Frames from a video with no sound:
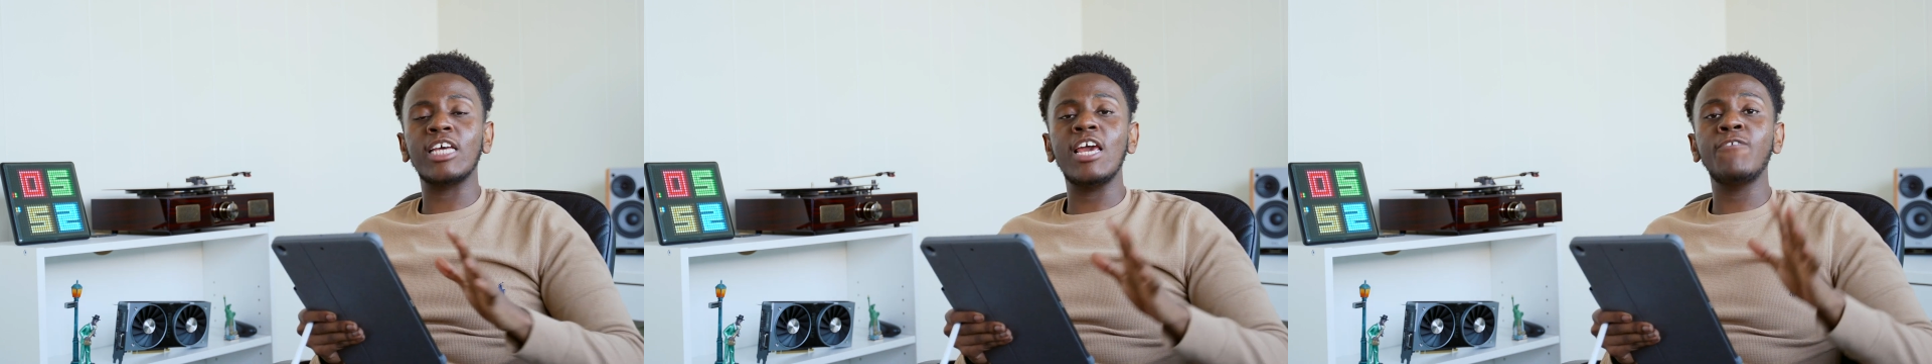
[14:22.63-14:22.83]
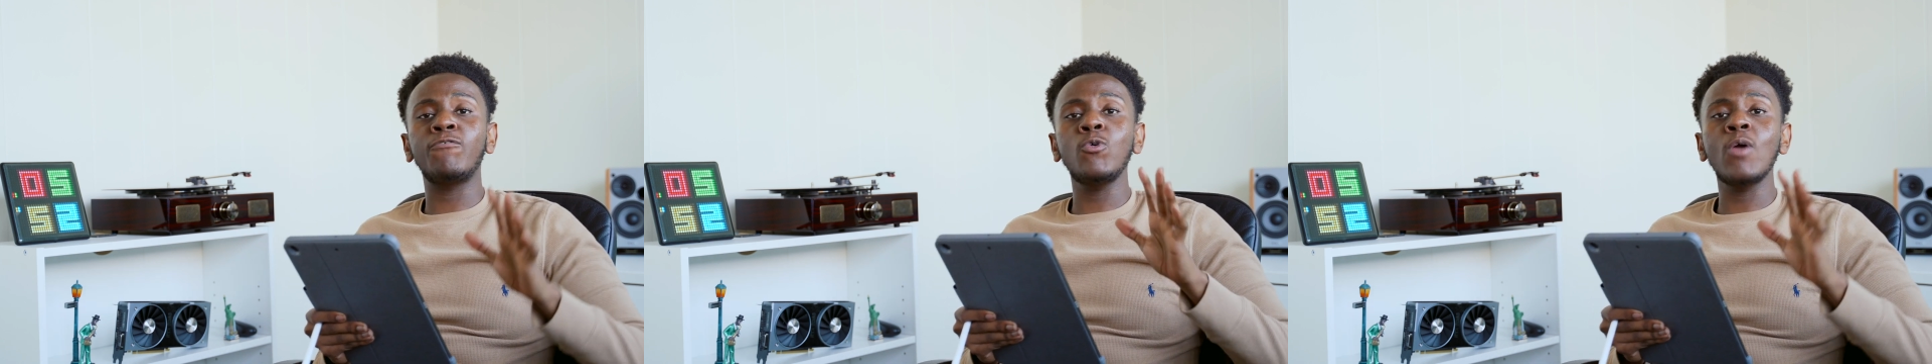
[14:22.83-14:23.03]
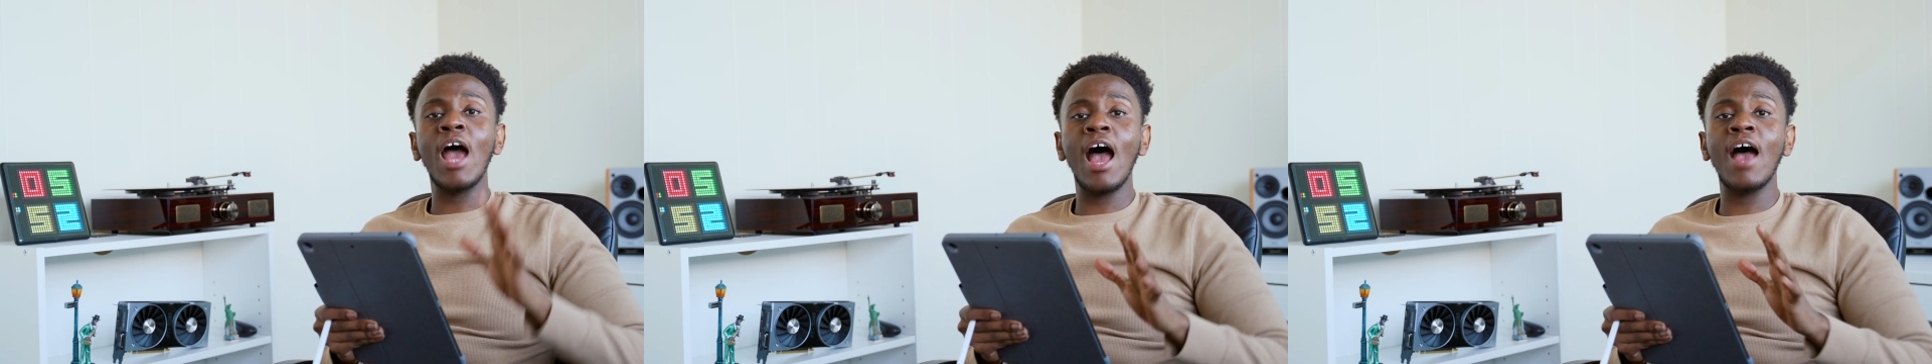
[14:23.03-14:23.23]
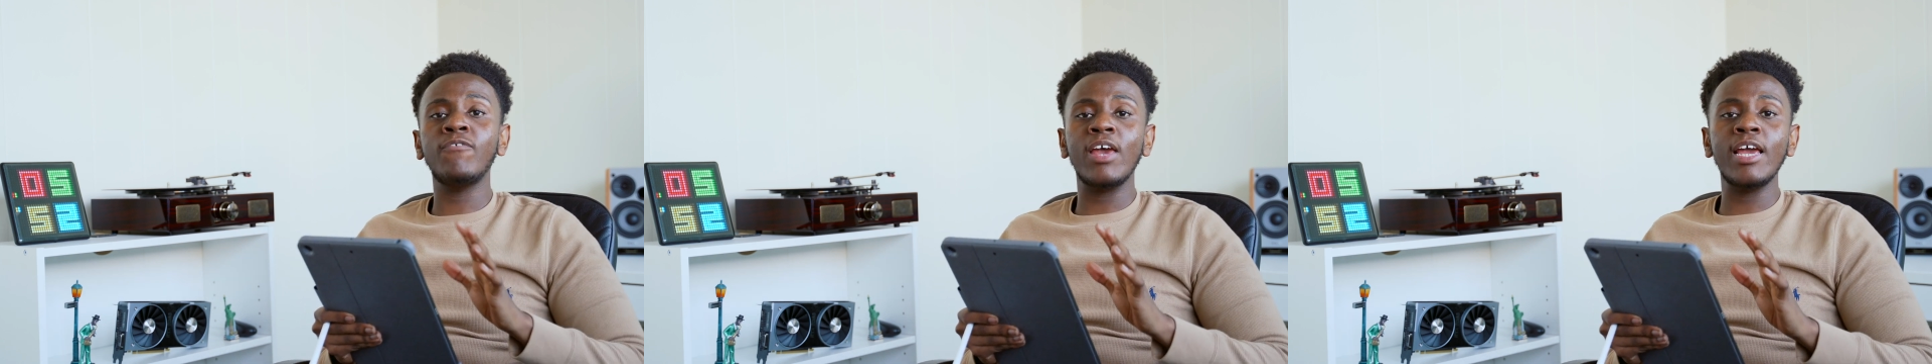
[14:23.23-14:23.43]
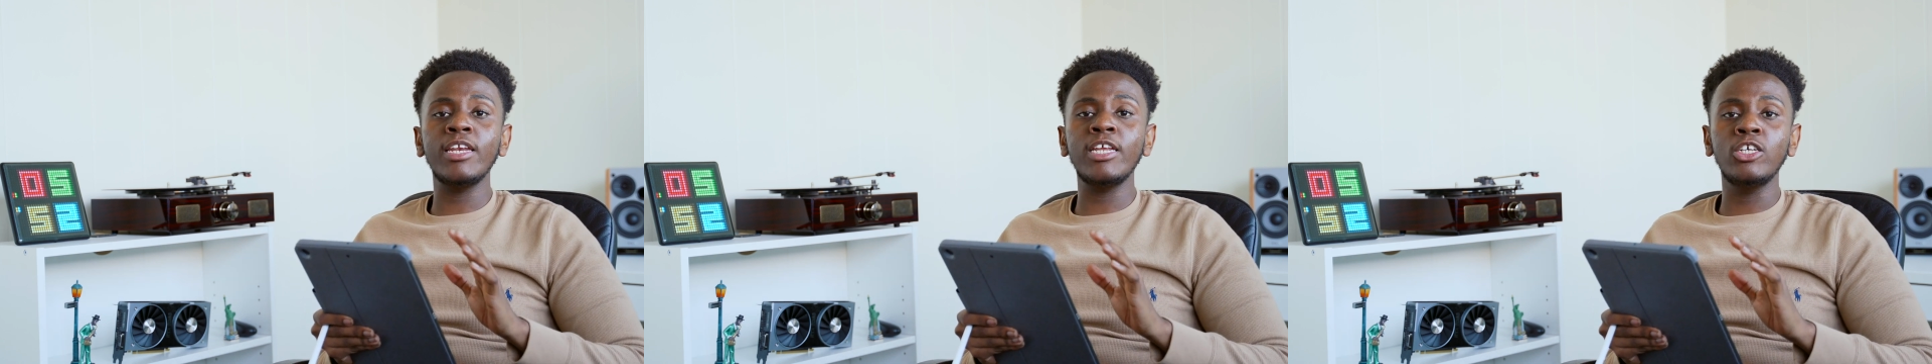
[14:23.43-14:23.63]
if you have
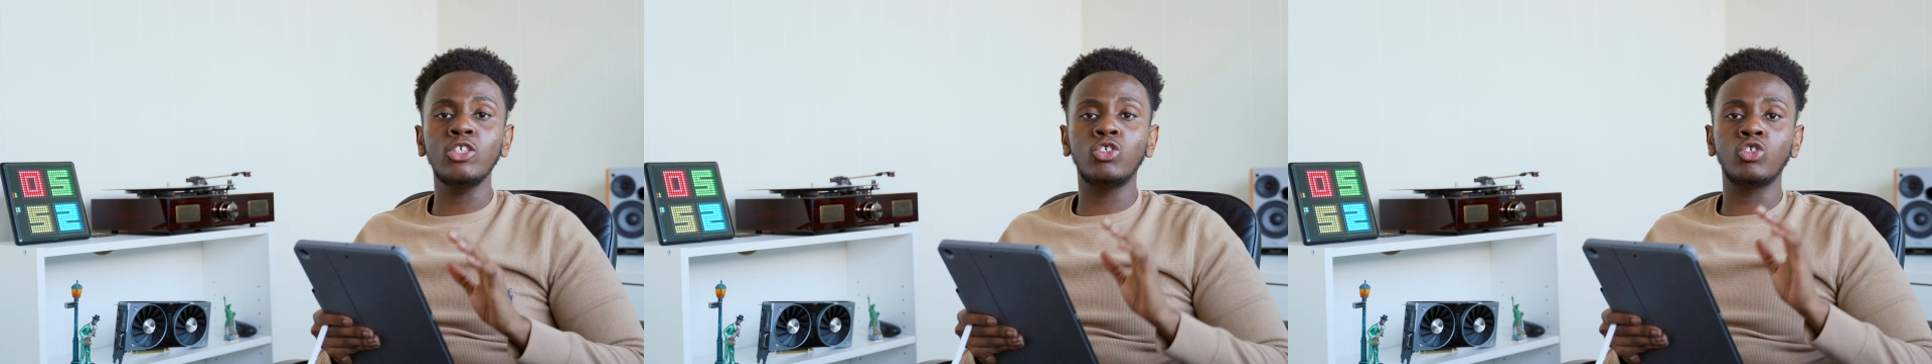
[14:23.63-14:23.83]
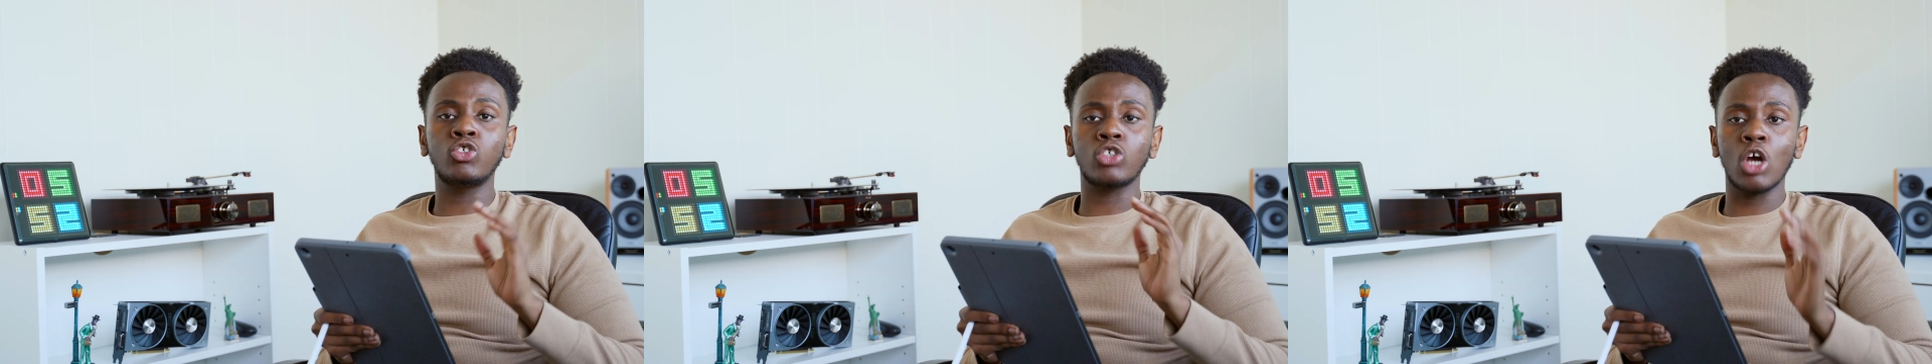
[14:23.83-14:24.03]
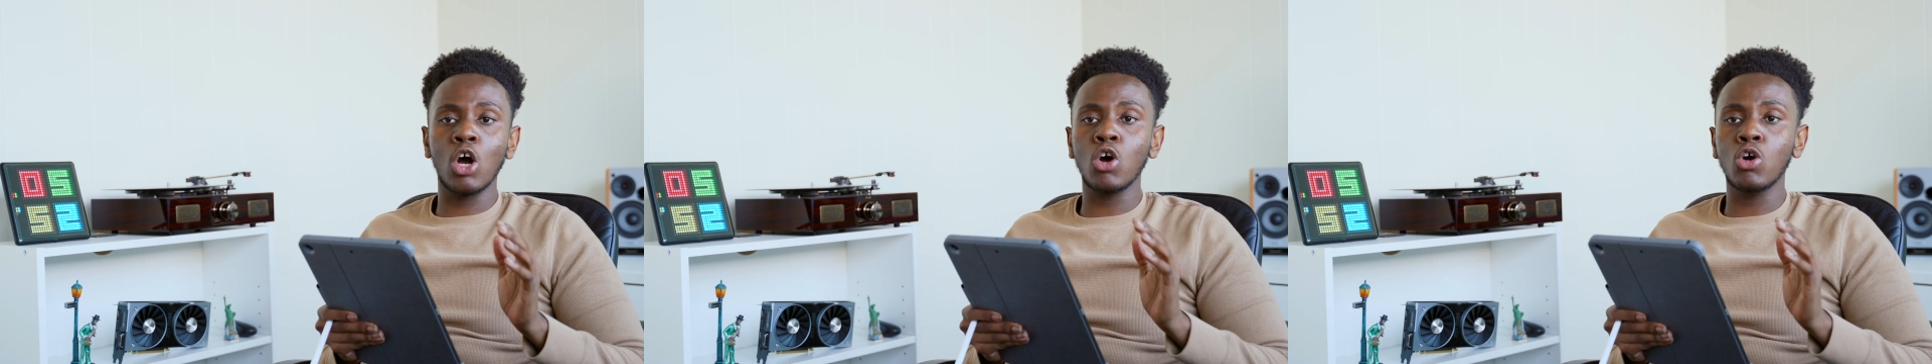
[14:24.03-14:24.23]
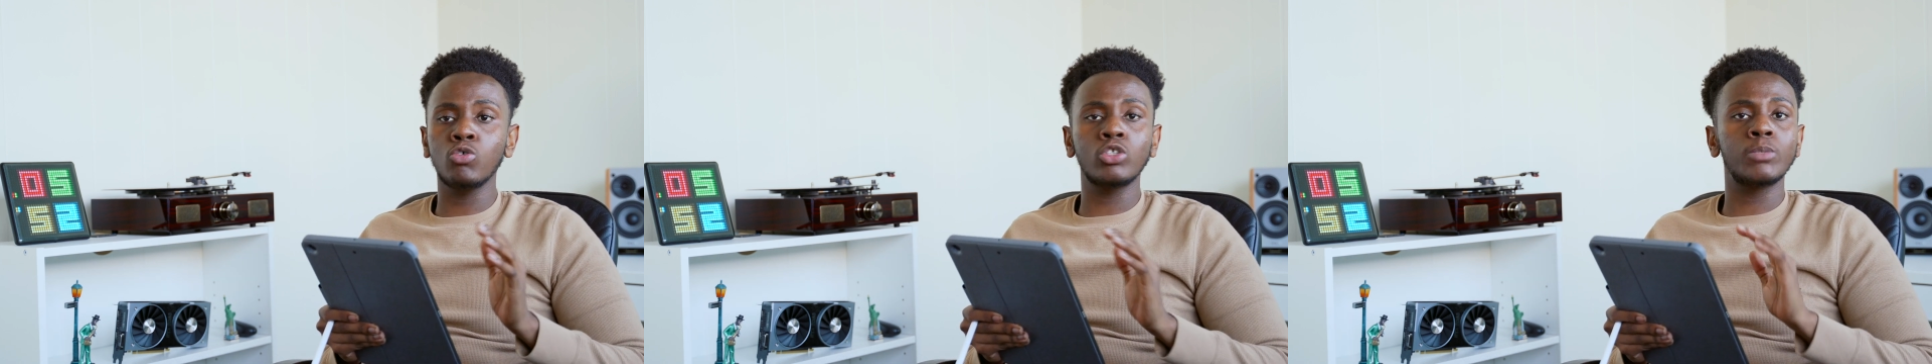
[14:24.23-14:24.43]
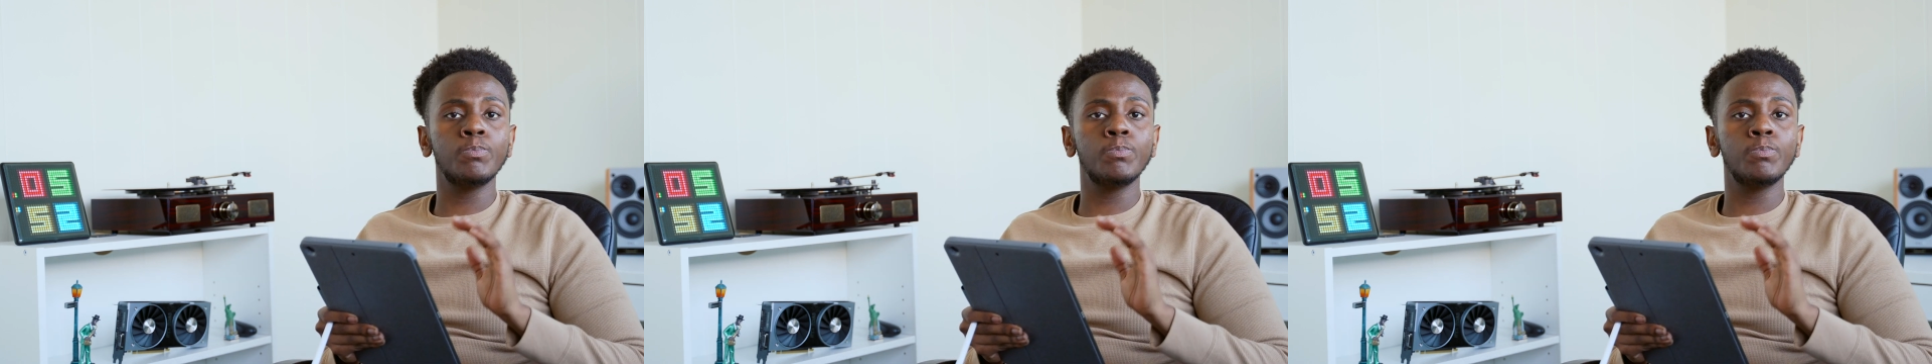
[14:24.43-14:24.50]
any shows,